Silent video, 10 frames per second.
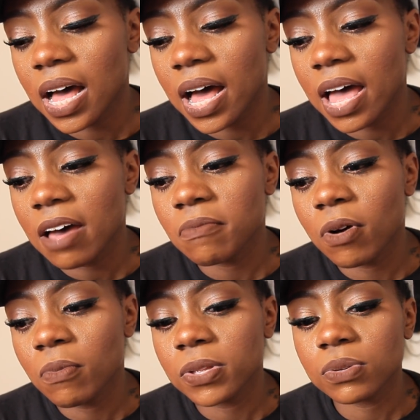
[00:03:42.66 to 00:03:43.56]
I have
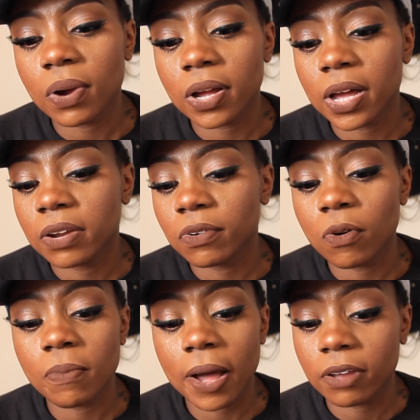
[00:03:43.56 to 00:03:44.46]
moments where I kind of
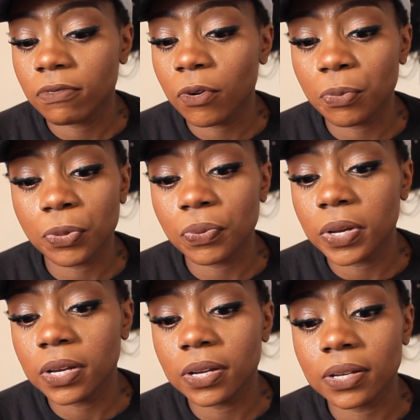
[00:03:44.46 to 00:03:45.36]
go back and forth
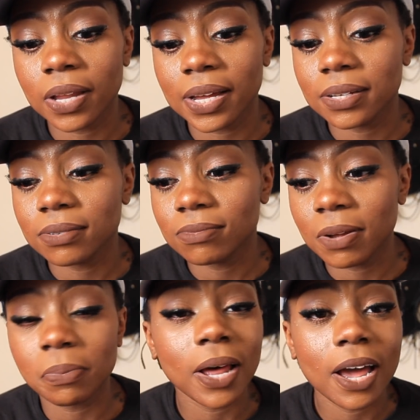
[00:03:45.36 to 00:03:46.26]
between like
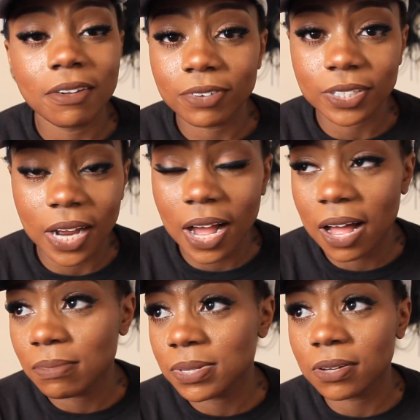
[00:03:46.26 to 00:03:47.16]
applying for
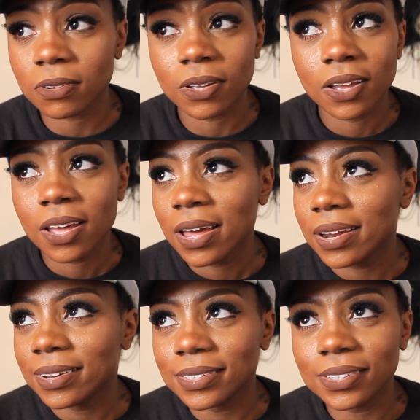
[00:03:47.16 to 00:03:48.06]
jobs and,
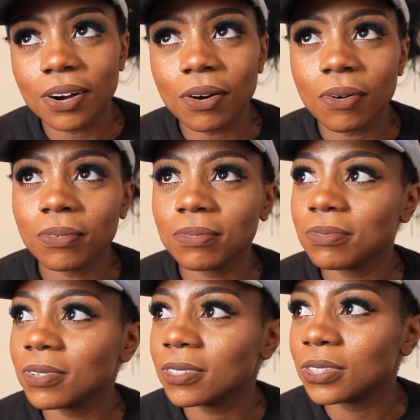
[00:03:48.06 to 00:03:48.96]
you know,
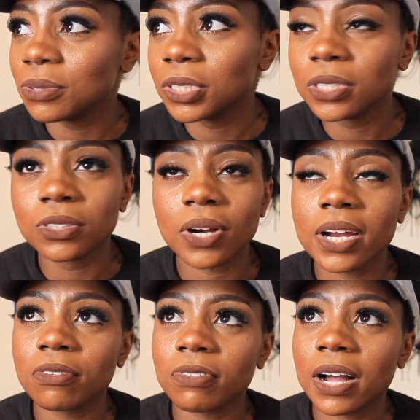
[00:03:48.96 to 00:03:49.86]
trying
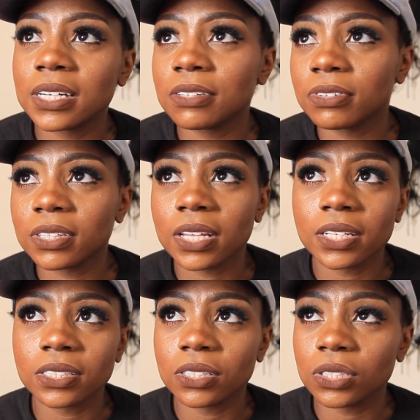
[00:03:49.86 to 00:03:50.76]
to find different
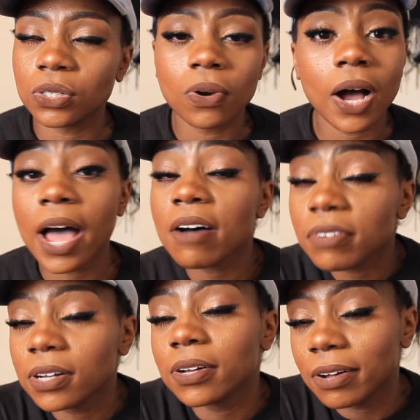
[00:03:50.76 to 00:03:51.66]
things to do. I have
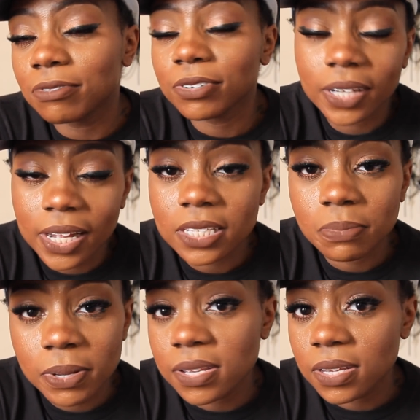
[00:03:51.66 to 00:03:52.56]
a freelance
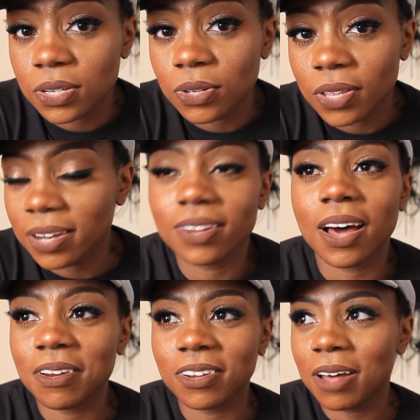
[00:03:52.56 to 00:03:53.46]
business too that
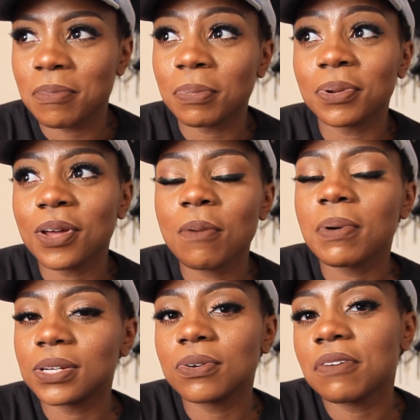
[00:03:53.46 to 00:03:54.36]
not a lot of people know,
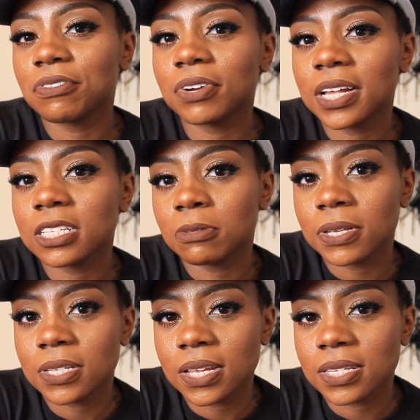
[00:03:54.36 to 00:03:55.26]
but I do have a freelance
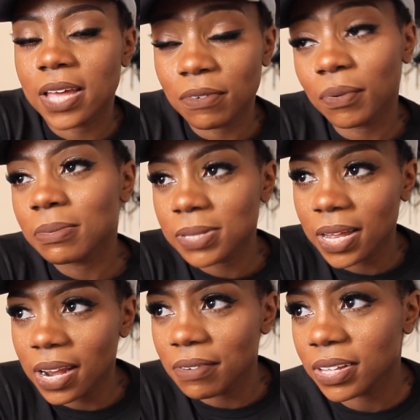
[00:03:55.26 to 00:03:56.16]
business. I have a
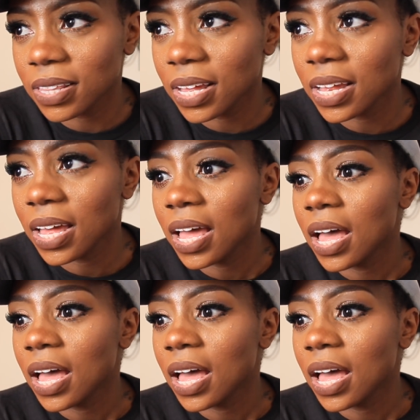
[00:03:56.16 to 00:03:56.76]
website and everything,